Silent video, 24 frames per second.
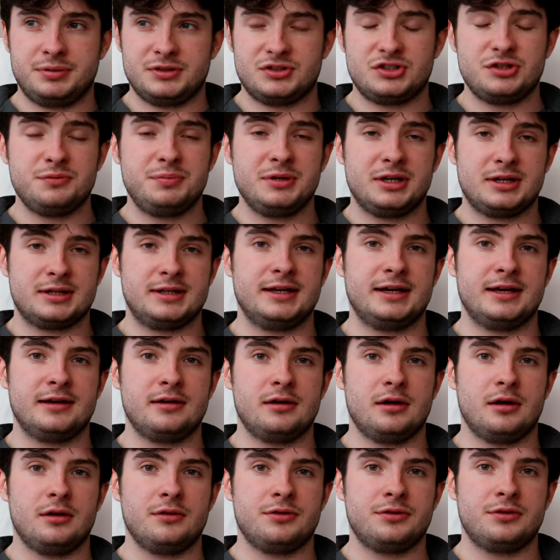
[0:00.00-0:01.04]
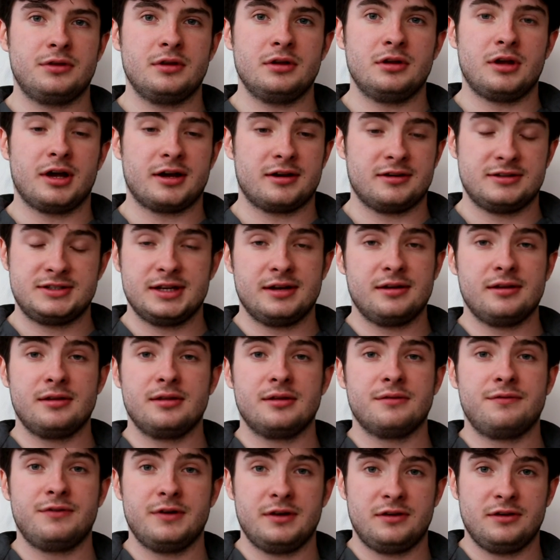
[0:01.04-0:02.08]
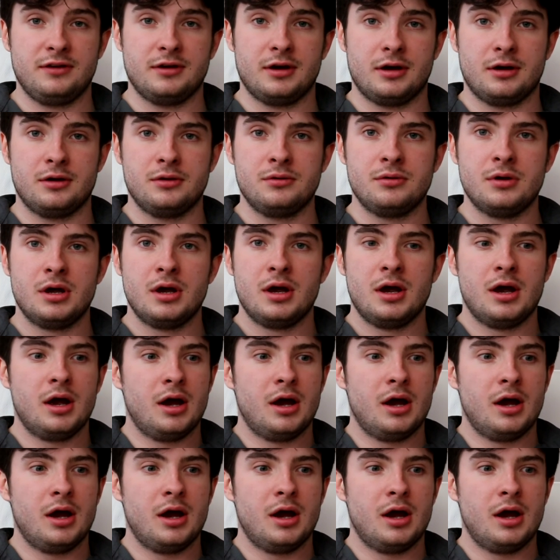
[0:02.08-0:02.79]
to be clear, like I said in the video,